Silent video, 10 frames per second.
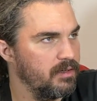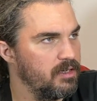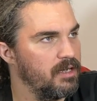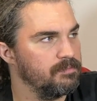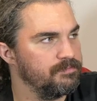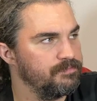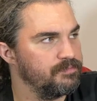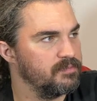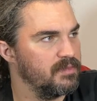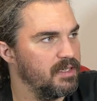Yeah,
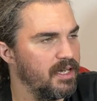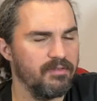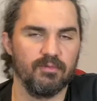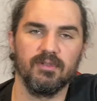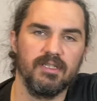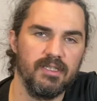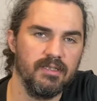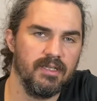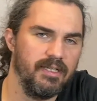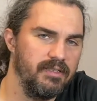I haven't
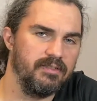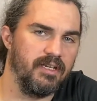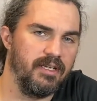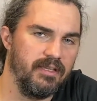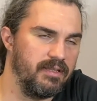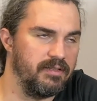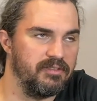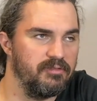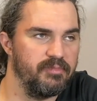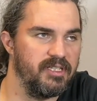really eaten anything
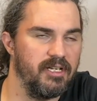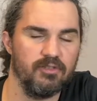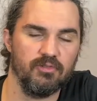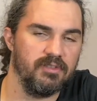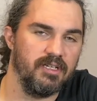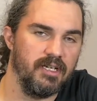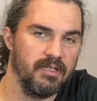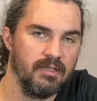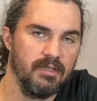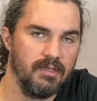substantial today,
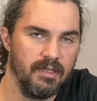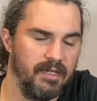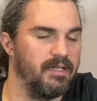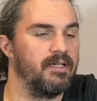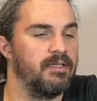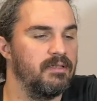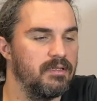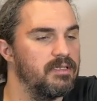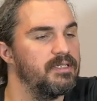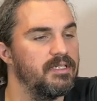and I
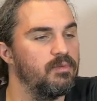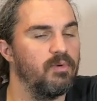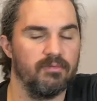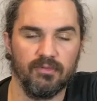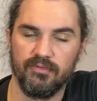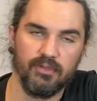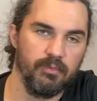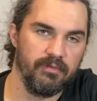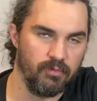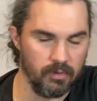did one review
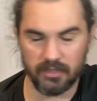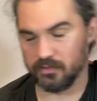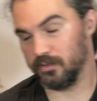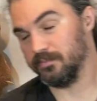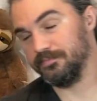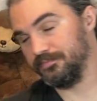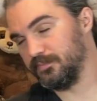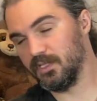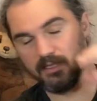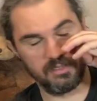before this one,
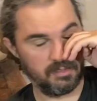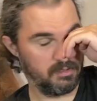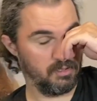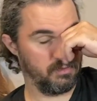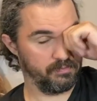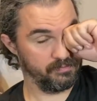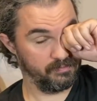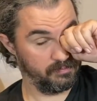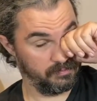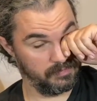so
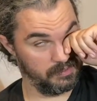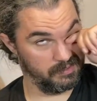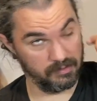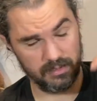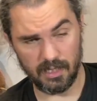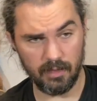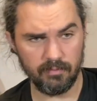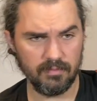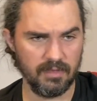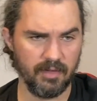
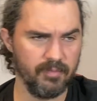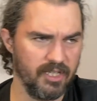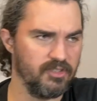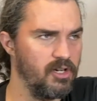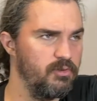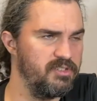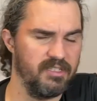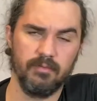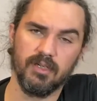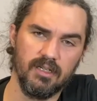I'm not
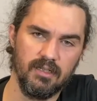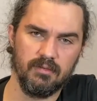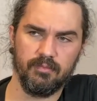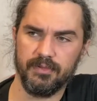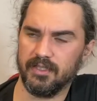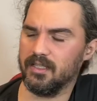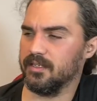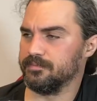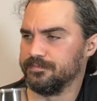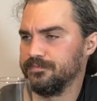toasty, but
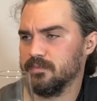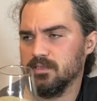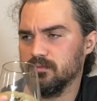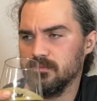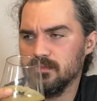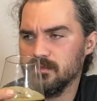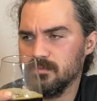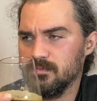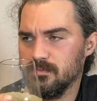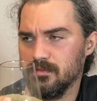yeah, I'm
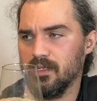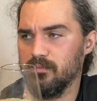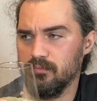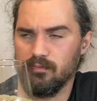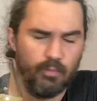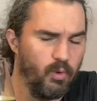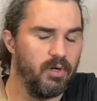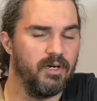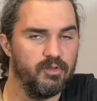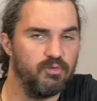more
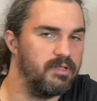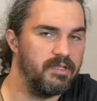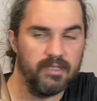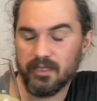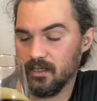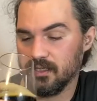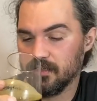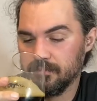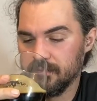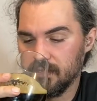hungry than anything,
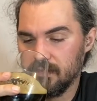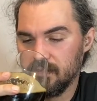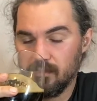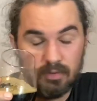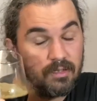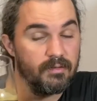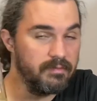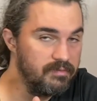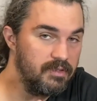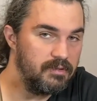but I'm
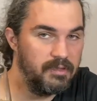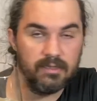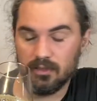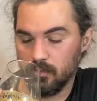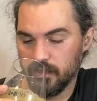feeling it a little